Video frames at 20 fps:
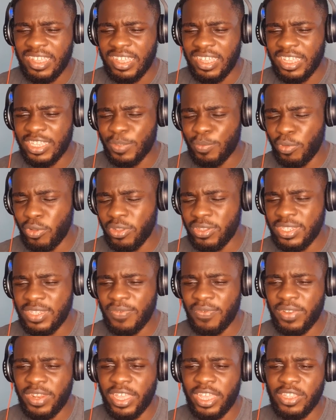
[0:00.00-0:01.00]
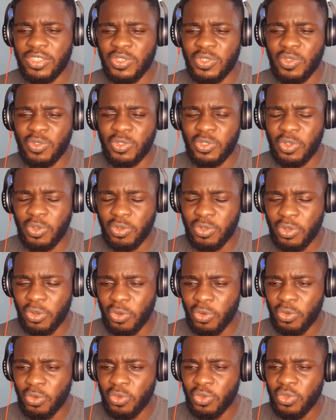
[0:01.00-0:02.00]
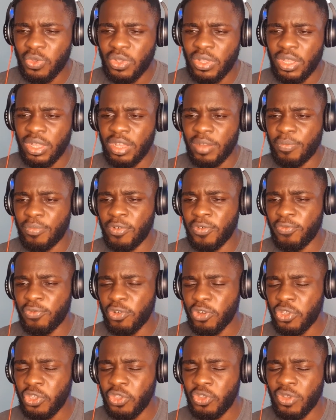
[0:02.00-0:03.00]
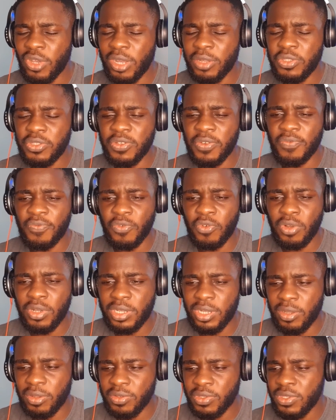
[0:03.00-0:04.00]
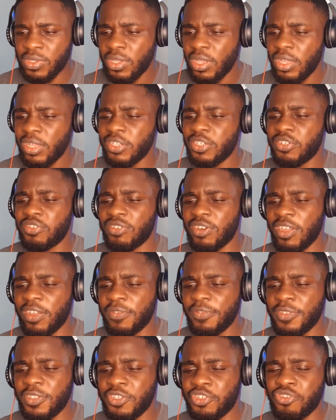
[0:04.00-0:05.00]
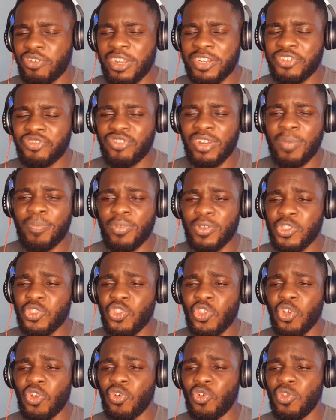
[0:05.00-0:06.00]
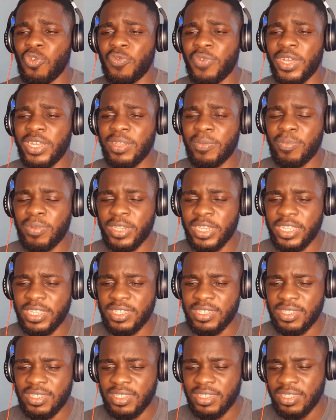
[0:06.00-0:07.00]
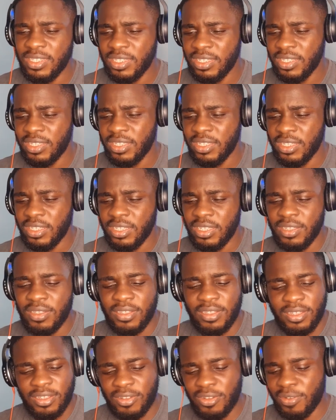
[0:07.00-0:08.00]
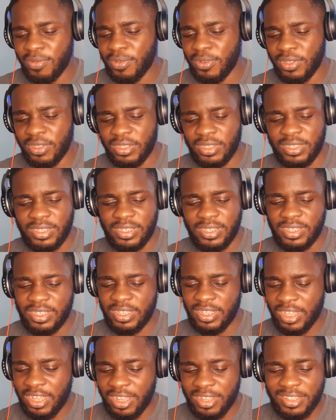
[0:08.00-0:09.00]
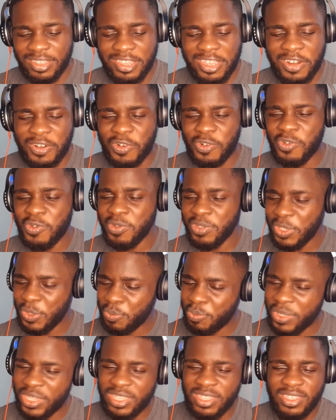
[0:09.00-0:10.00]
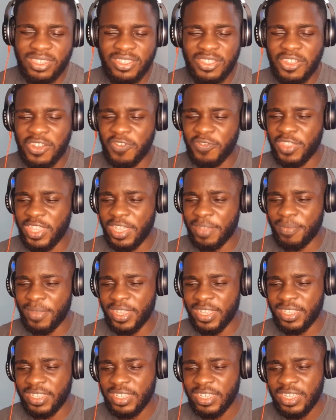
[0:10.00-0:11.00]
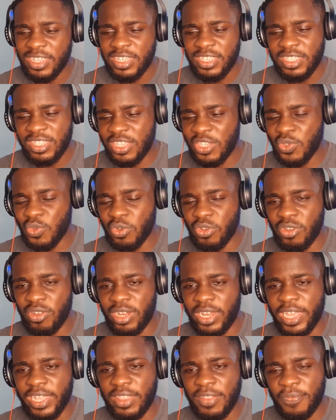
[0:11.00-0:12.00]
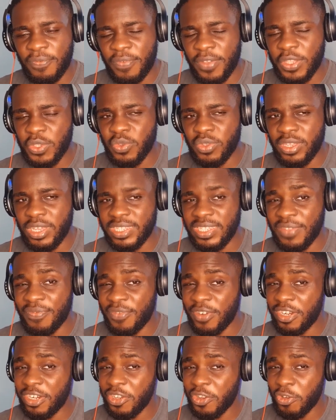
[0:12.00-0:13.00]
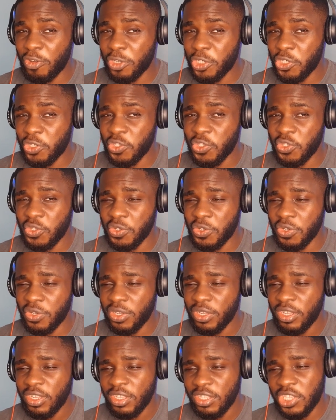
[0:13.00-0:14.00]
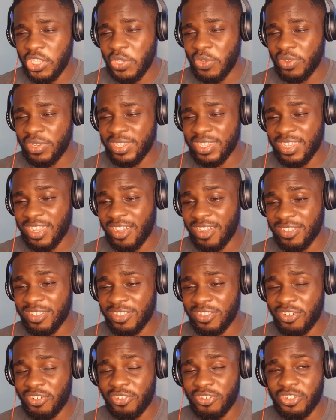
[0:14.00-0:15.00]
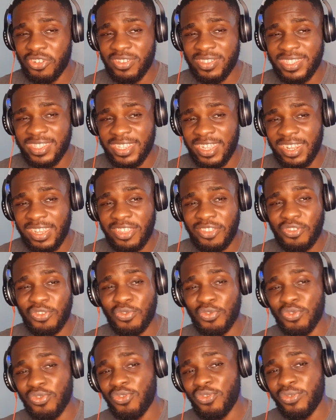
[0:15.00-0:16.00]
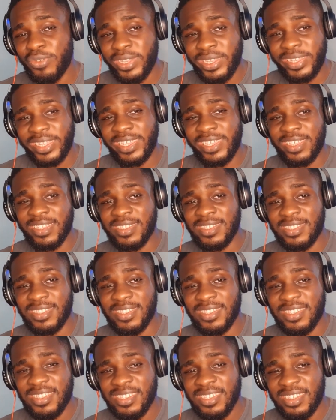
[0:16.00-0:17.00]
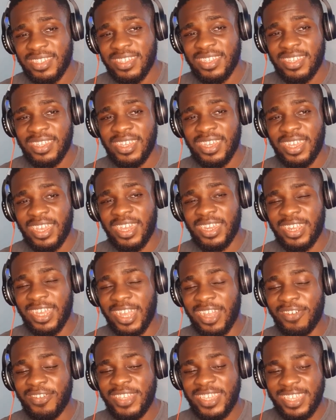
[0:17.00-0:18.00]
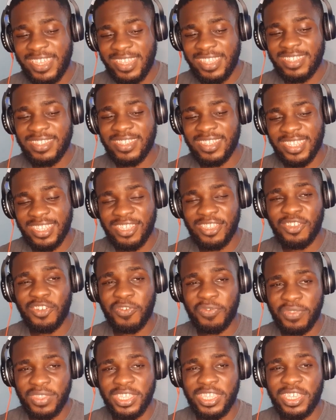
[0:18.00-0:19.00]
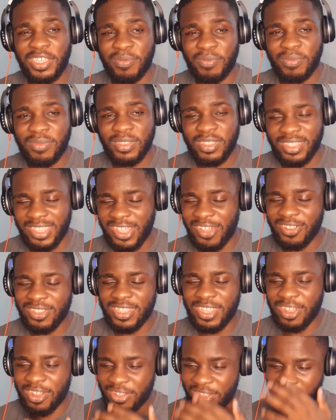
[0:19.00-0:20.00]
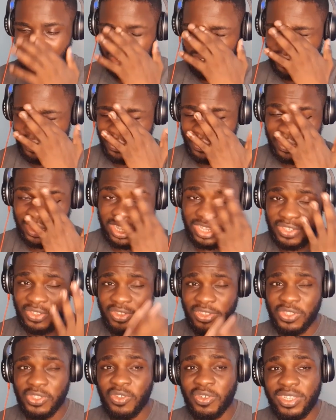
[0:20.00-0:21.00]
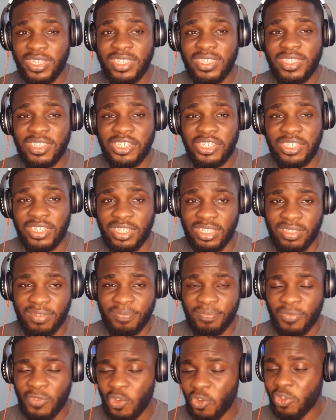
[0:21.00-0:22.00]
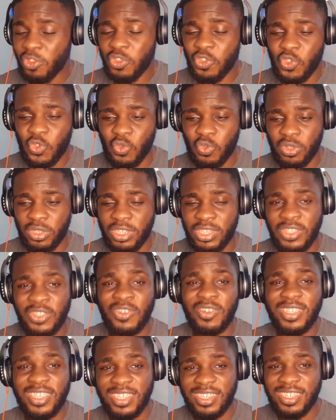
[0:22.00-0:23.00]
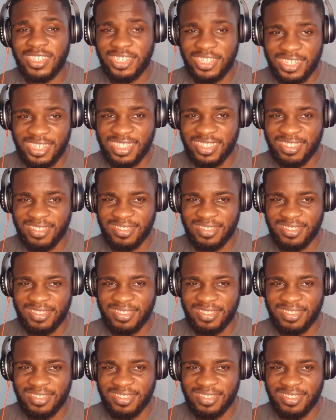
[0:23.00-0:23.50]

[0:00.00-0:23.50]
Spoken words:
Explosive like Sudoku, provoke you out your vocals. Trash rappers all over the place. Come on. Kao Denero, speeding stuff there, man. This one, unlike the first one, that is a very cautious song. This one is Kao Denero just telling you who he is and how he is the king of the game. That's what Kao Denero is doing here. So he's talking his shit on this one. He's talking his shit.